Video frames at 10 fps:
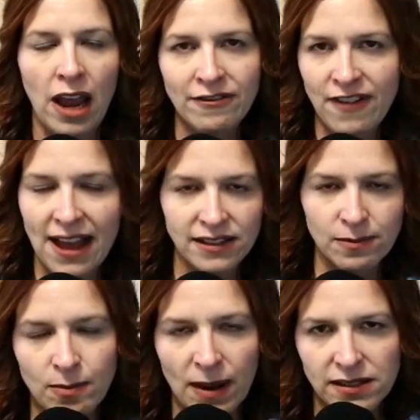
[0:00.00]

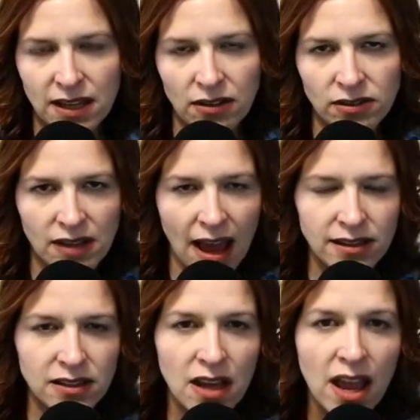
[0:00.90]
advance my skill
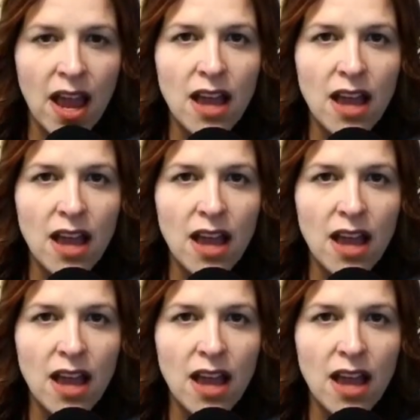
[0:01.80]
sets.